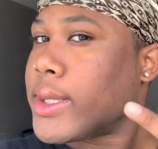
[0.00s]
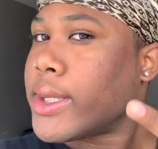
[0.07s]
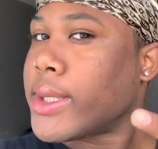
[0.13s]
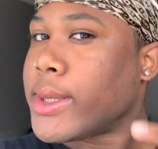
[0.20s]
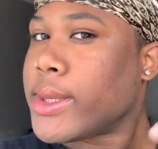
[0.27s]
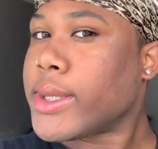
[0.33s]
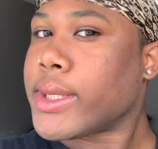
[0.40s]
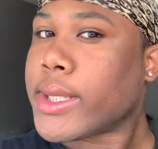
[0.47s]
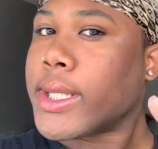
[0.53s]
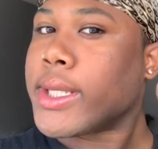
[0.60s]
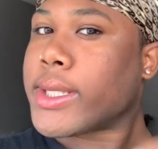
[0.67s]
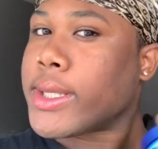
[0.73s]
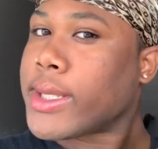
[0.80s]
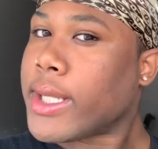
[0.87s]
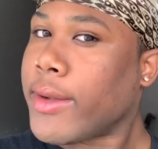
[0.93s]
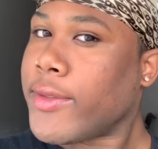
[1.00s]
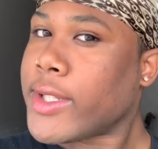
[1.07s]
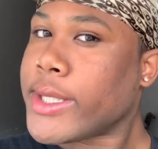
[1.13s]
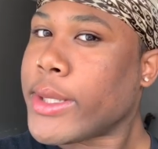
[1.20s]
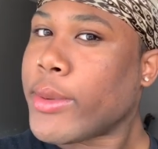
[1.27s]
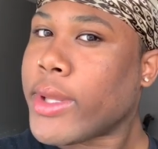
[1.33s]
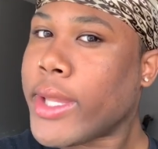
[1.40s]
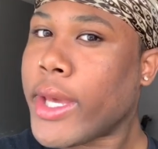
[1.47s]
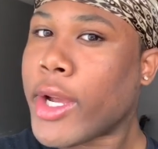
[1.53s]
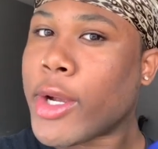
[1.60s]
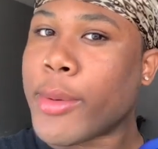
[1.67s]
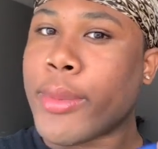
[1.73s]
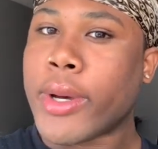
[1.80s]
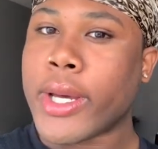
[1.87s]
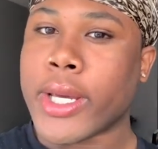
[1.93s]
this stuff is still
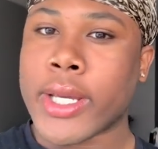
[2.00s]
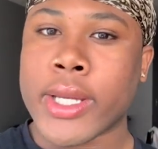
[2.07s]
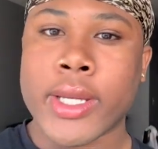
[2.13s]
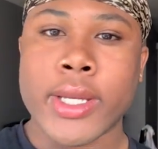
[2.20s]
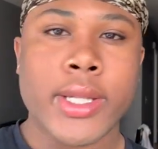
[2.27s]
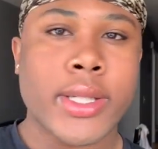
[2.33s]
there, but